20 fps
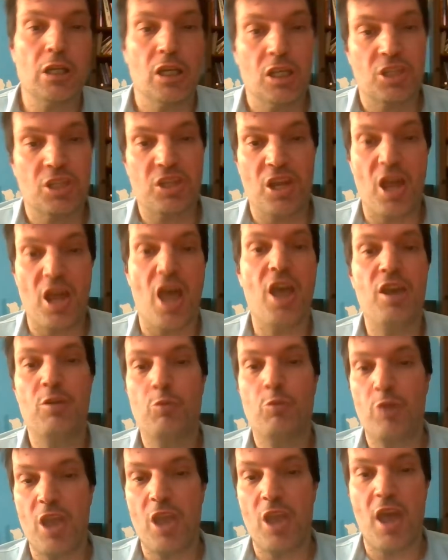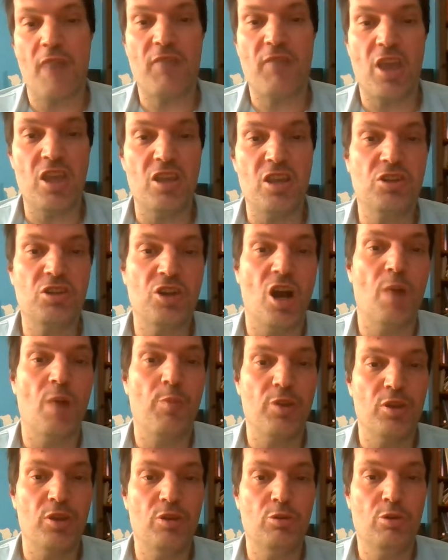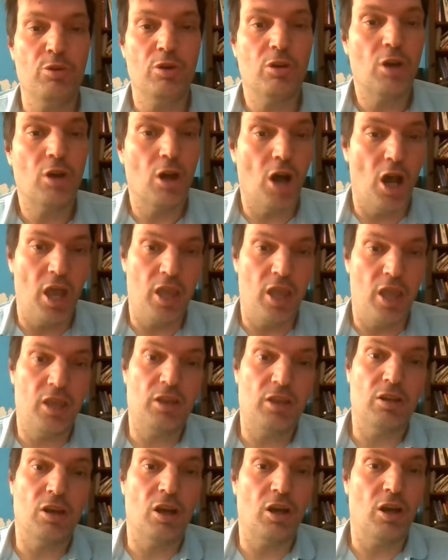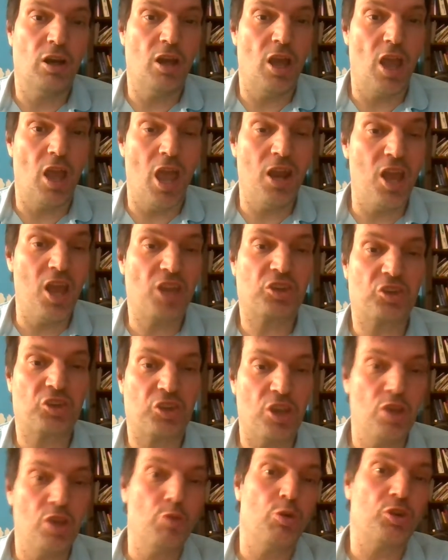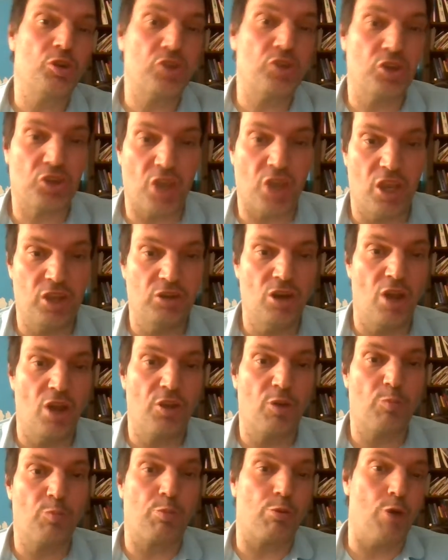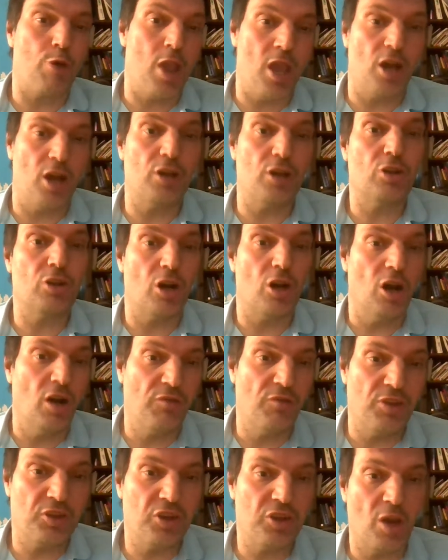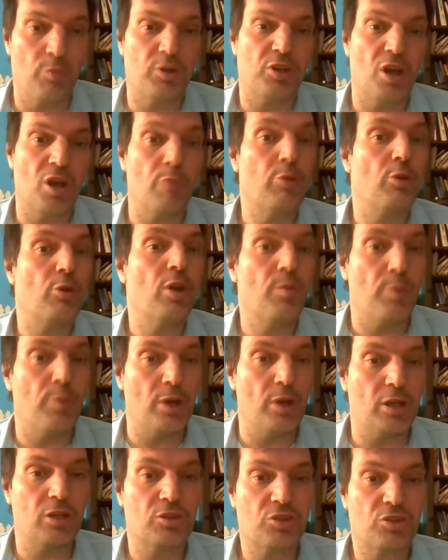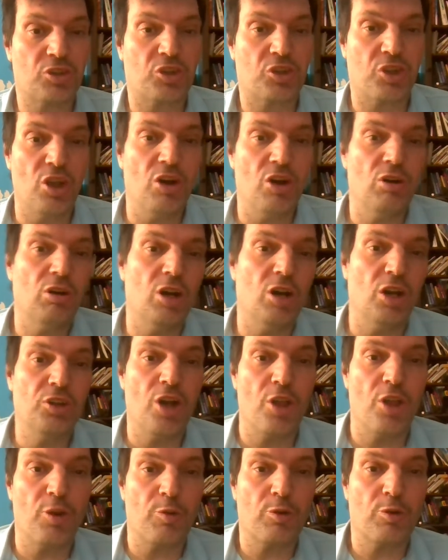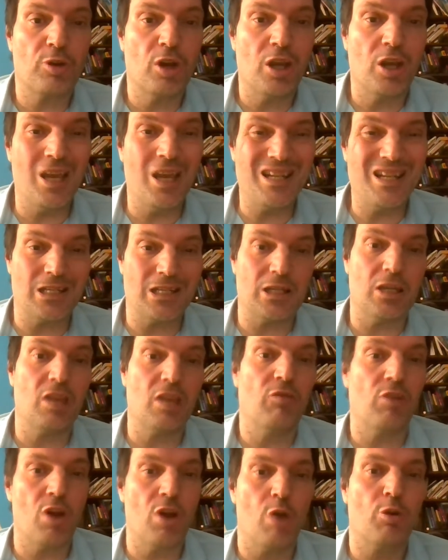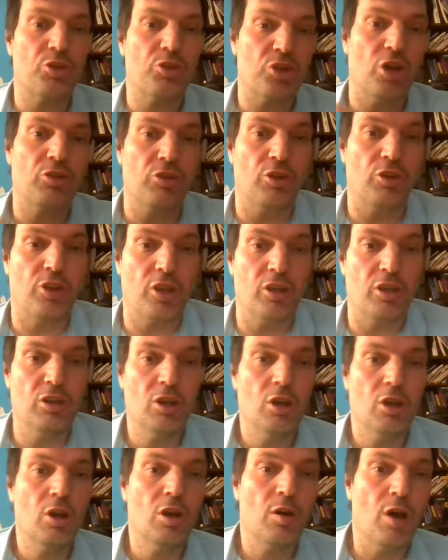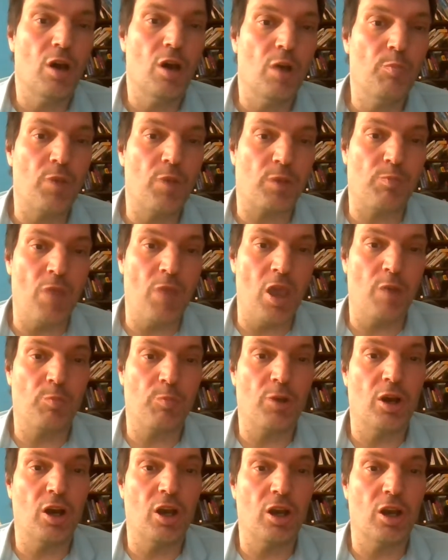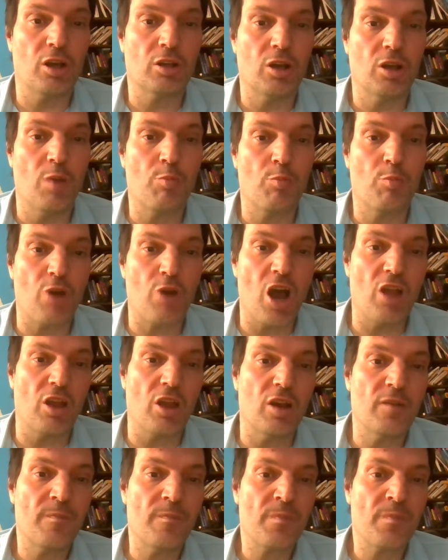Today, we have AEW, NXT, which is another brand of the WWE, but still another entity, even though it's under the McMahon umbrella.